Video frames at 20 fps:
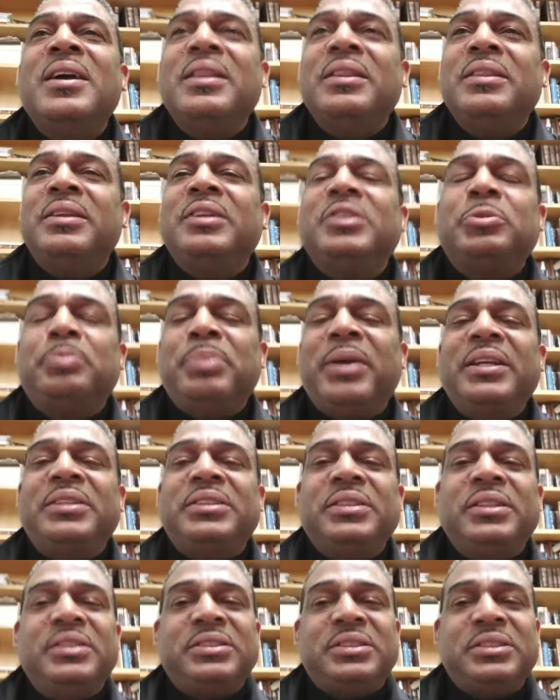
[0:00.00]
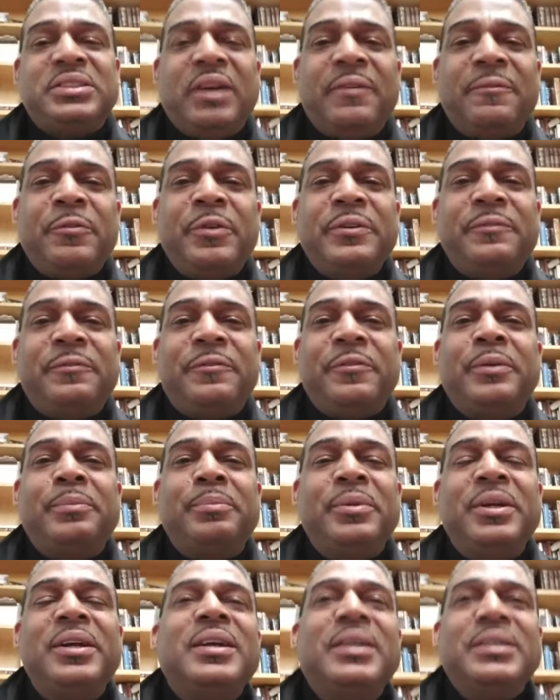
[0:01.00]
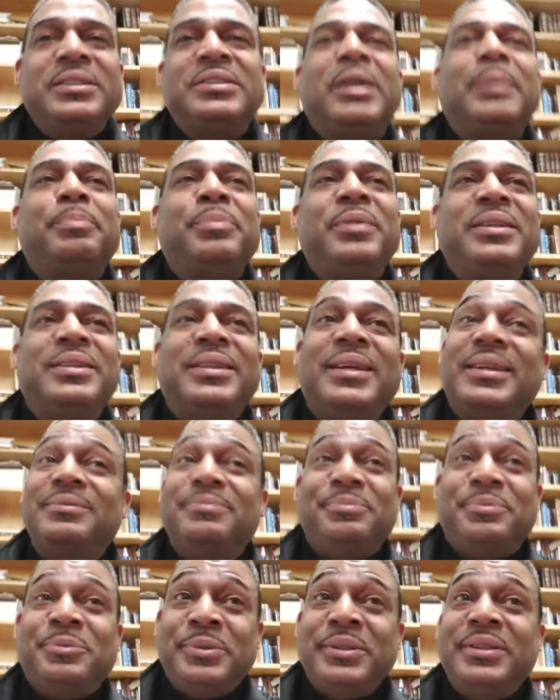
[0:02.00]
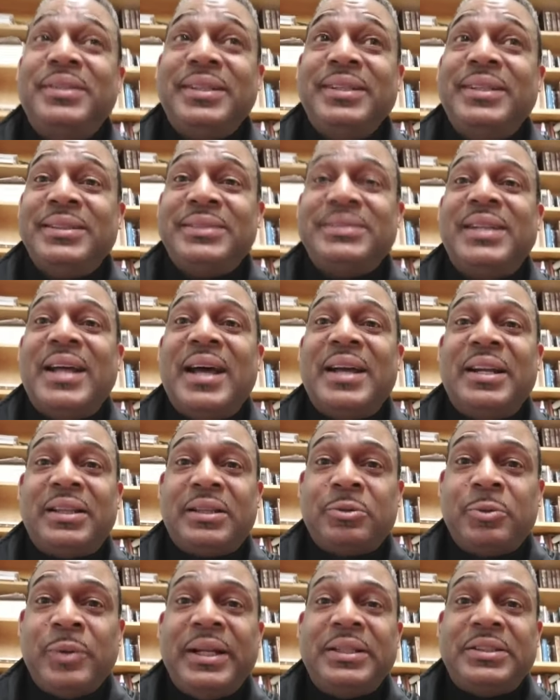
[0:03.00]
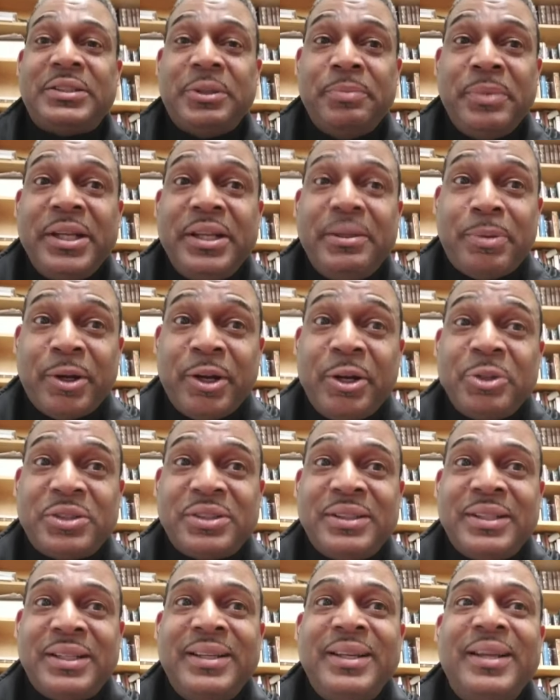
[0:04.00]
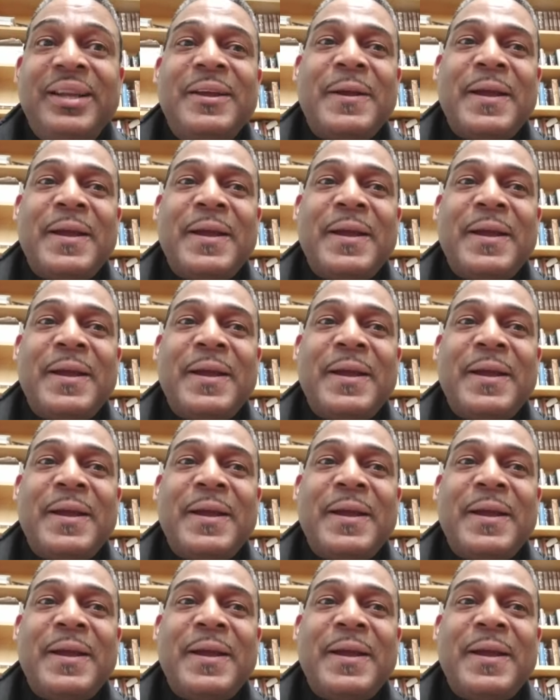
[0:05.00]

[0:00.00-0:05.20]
This patient is suffering from something that really is not a threat to me personally,